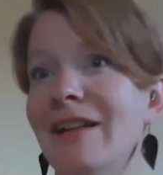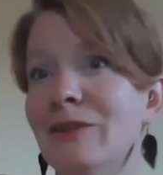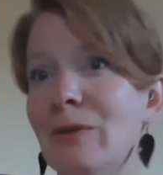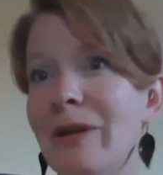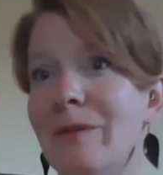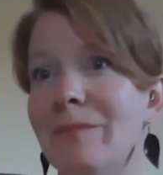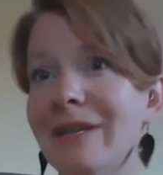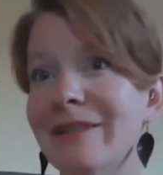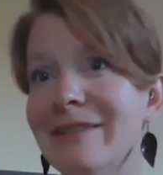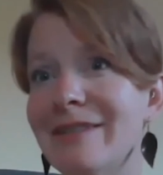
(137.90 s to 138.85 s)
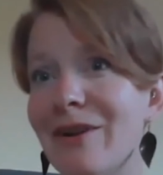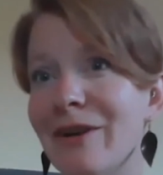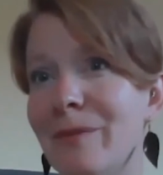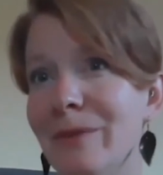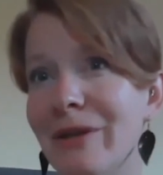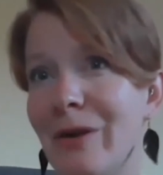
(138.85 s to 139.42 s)
Logan Mills, our
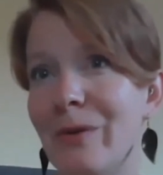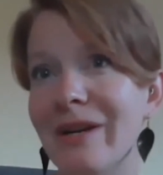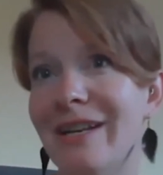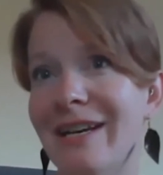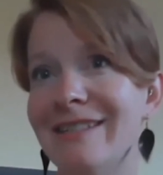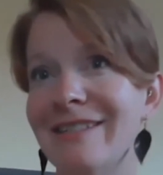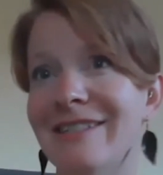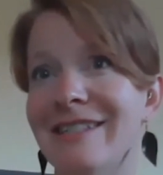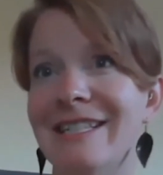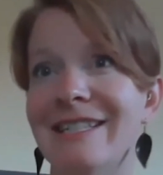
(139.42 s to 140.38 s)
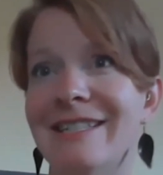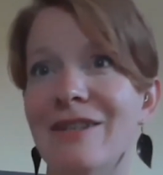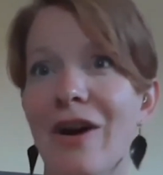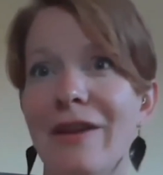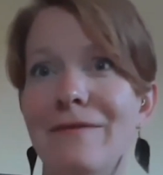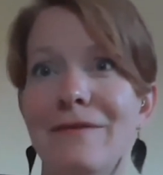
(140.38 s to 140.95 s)
community organizer, is
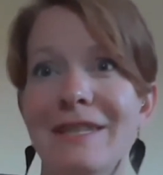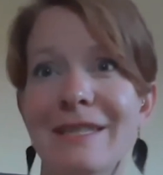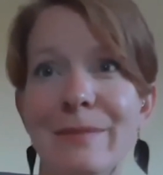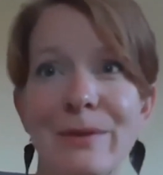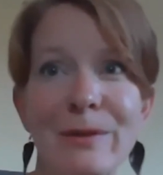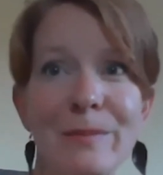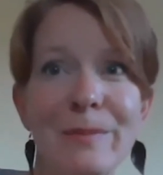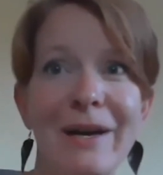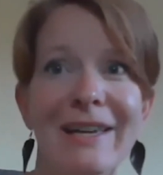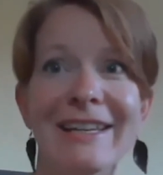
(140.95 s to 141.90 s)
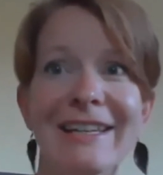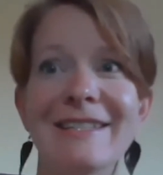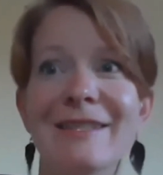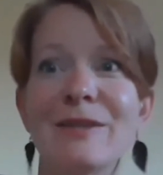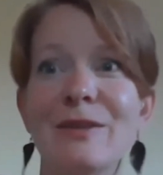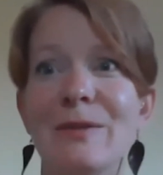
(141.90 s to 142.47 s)
not visible, but
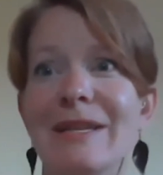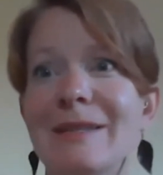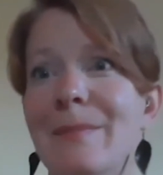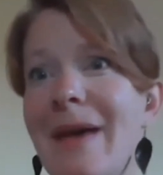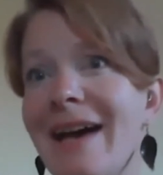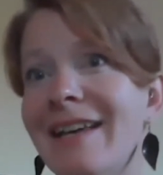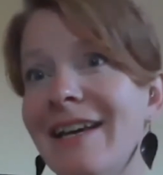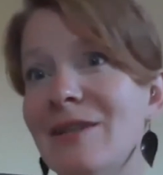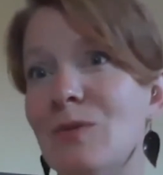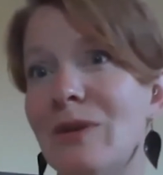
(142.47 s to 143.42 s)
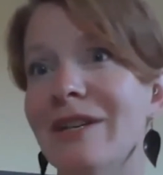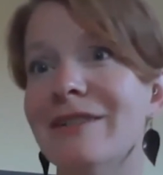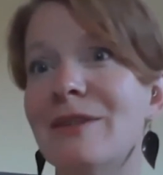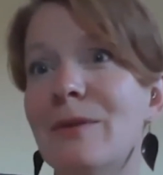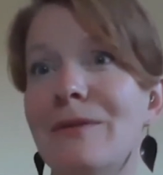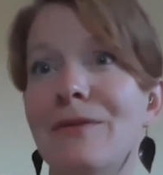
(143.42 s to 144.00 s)
is doing some back-end work.
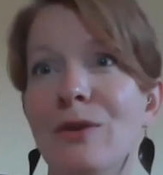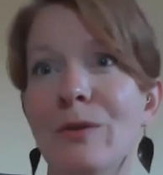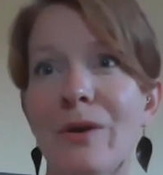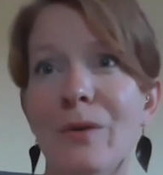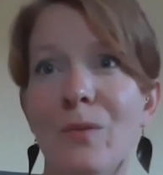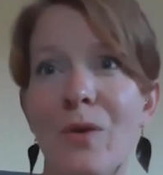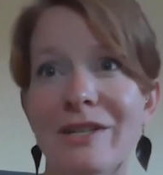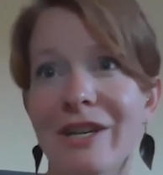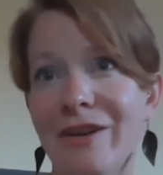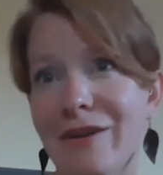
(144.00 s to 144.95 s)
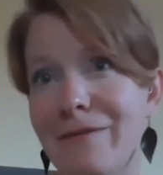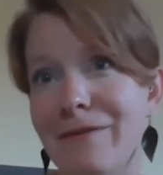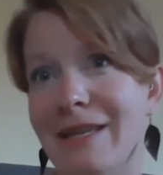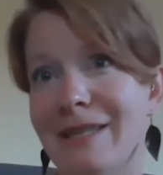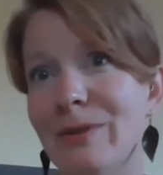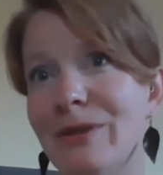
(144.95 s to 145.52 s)
So if you are watching on
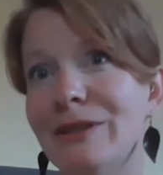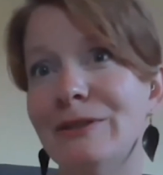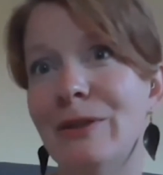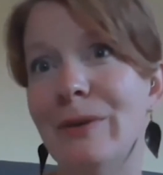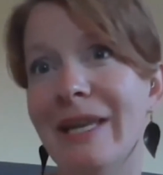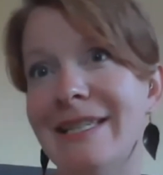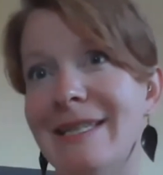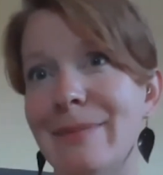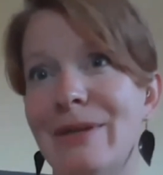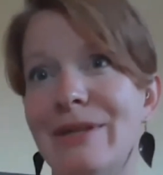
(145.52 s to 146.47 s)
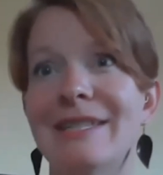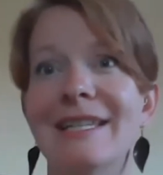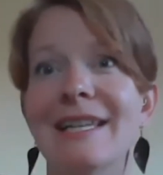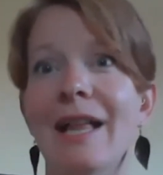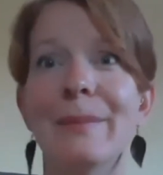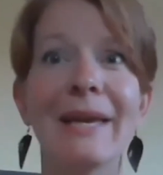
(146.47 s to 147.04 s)
Facebook, Logan is the
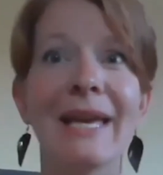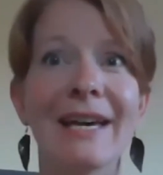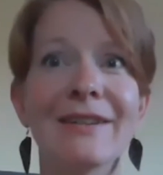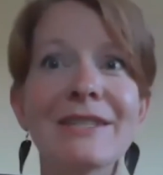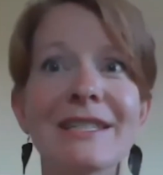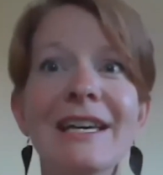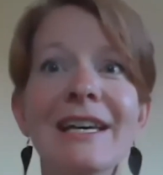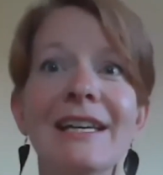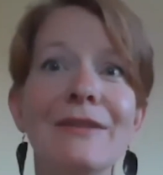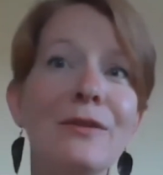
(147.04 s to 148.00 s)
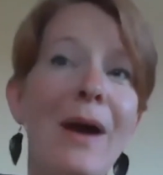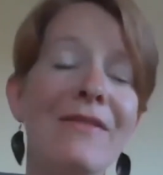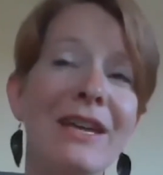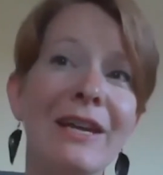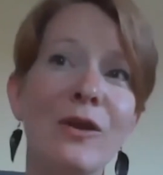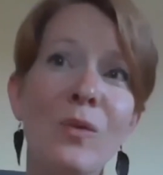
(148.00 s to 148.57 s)
person helping out. If you have
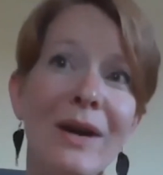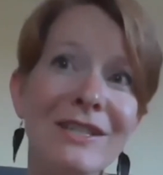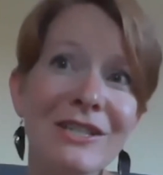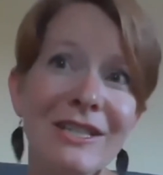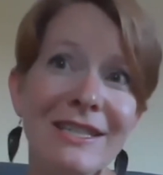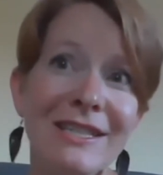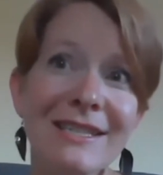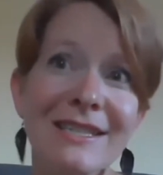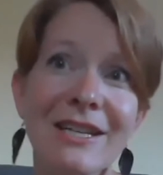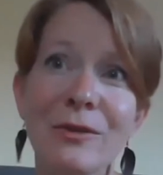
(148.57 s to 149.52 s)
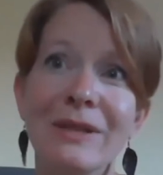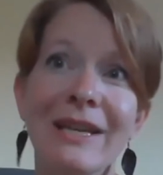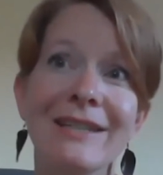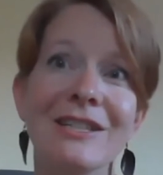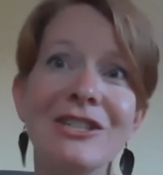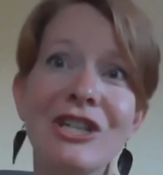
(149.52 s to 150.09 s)
any questions that you would
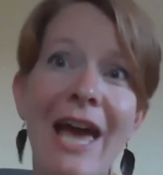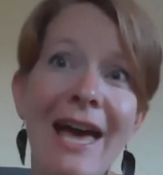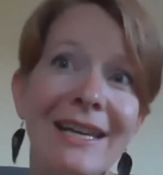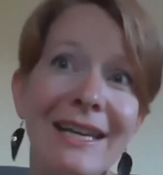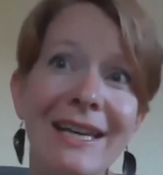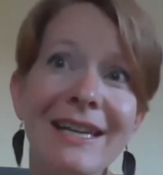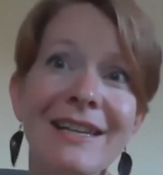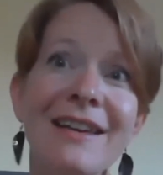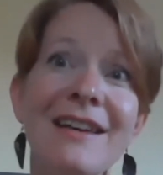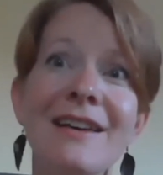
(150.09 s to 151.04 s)
like to chat in,